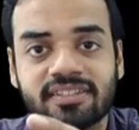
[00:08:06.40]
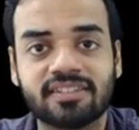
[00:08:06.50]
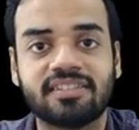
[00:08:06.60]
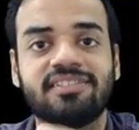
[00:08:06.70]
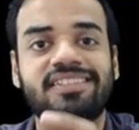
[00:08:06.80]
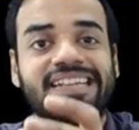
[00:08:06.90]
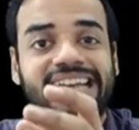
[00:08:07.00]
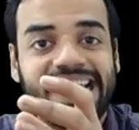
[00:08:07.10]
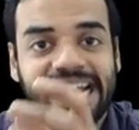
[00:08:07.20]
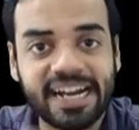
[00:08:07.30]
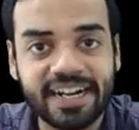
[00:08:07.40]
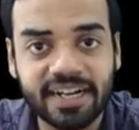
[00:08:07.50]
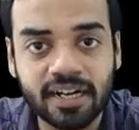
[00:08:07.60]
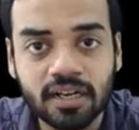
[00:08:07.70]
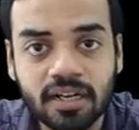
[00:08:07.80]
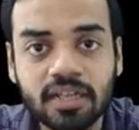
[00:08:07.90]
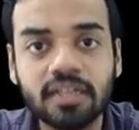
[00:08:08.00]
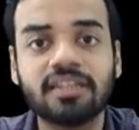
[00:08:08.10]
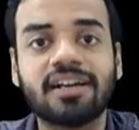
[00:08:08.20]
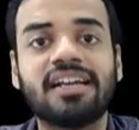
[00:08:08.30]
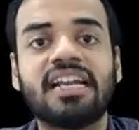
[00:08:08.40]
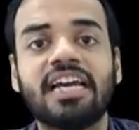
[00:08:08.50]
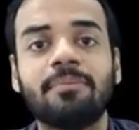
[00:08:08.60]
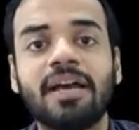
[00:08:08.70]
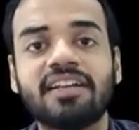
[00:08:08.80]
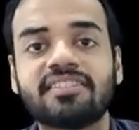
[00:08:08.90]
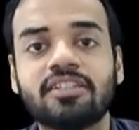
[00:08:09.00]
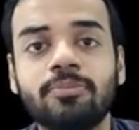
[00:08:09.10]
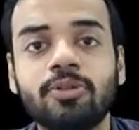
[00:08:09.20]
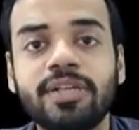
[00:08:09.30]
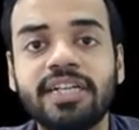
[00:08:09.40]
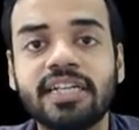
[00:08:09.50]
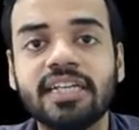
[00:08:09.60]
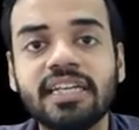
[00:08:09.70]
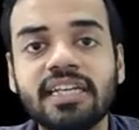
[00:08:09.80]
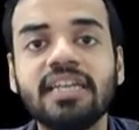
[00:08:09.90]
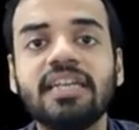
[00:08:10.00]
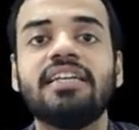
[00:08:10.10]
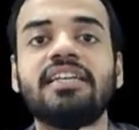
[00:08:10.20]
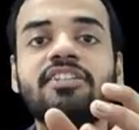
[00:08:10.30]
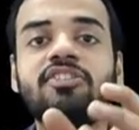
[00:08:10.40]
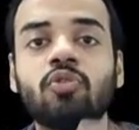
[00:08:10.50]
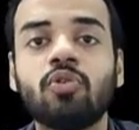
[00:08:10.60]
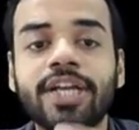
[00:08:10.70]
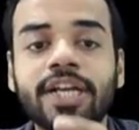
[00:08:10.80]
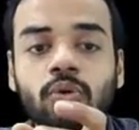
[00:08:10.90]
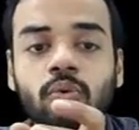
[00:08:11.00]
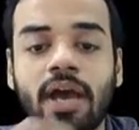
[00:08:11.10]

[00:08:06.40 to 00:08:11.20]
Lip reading: succession end, the climax community is going to